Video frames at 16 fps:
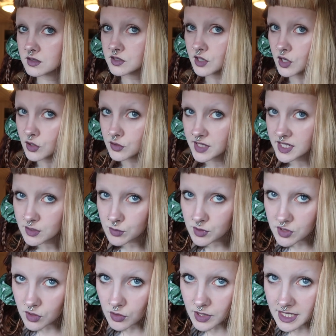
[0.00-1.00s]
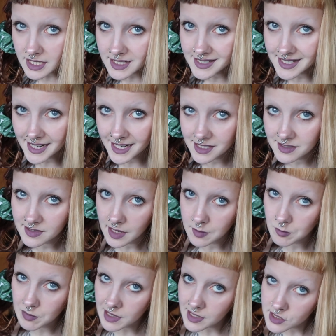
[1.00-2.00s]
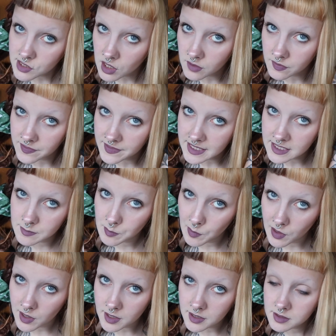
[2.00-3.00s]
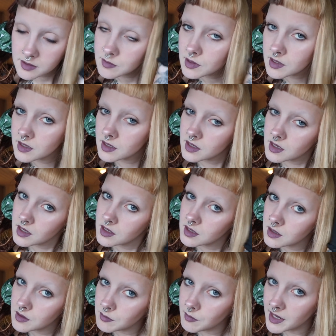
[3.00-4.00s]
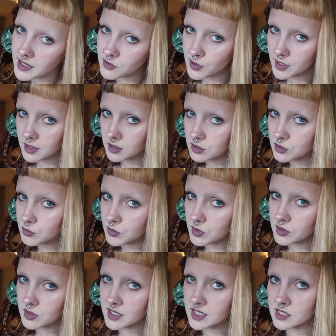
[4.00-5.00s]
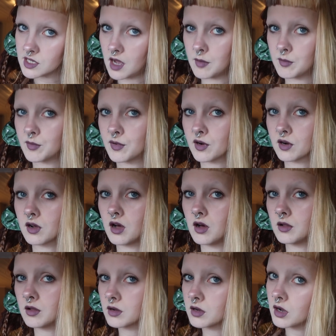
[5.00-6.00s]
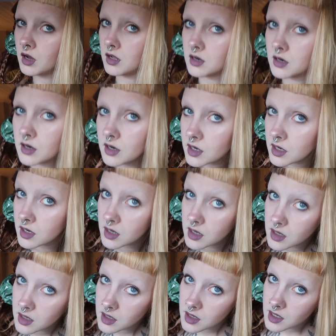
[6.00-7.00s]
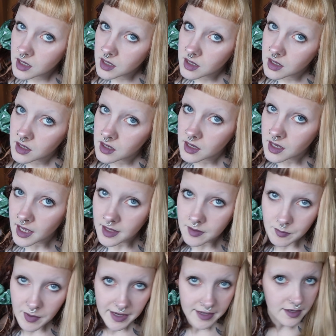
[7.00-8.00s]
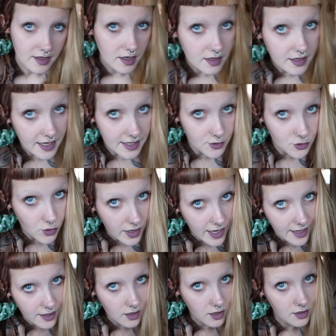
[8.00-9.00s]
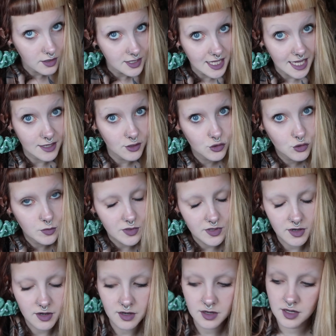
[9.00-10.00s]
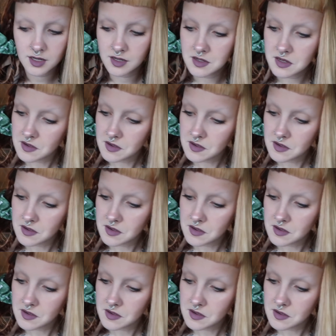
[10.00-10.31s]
So this was only the second time bleach on this part. My dreadlocks were this ombre color. And my natural hair color is like super dark.